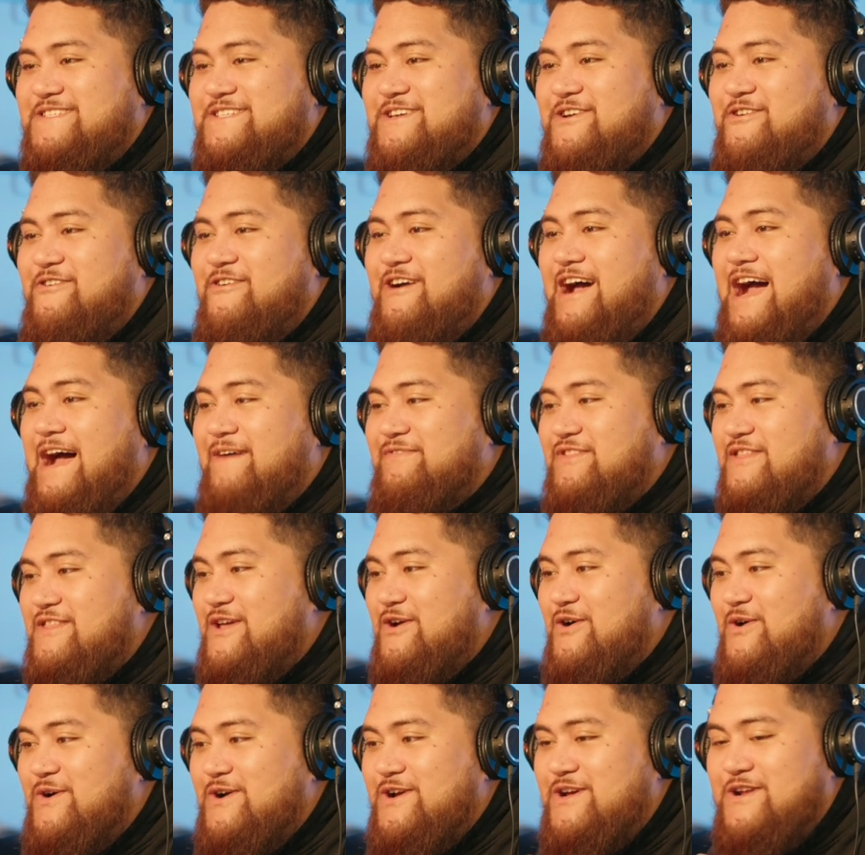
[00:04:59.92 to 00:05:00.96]
So after the
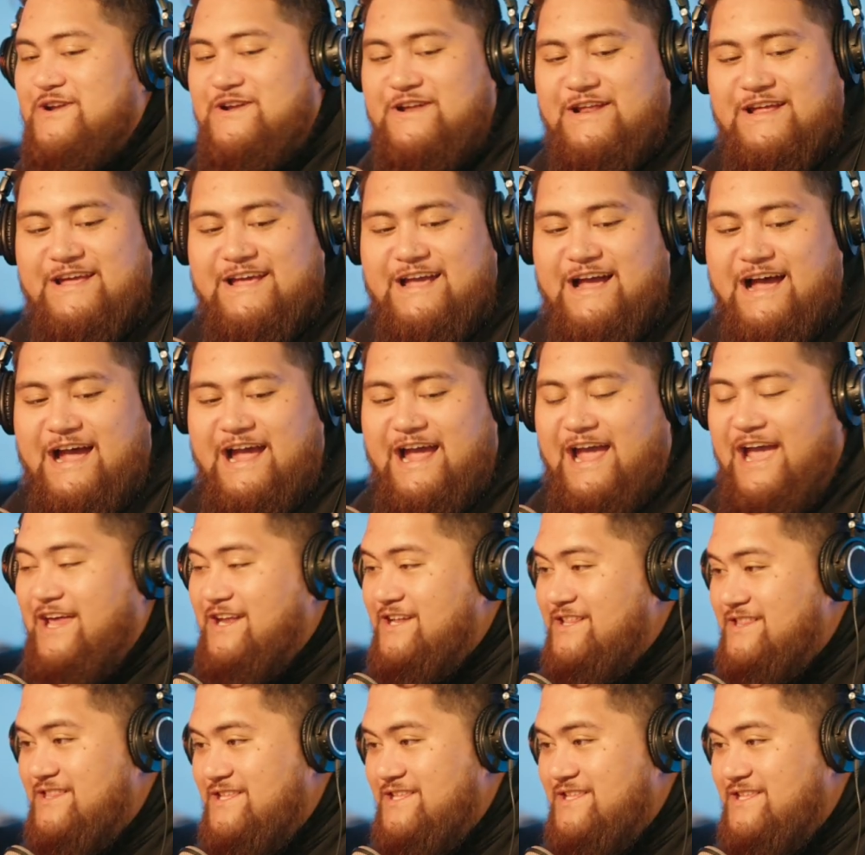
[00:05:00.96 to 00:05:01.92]
organ, I added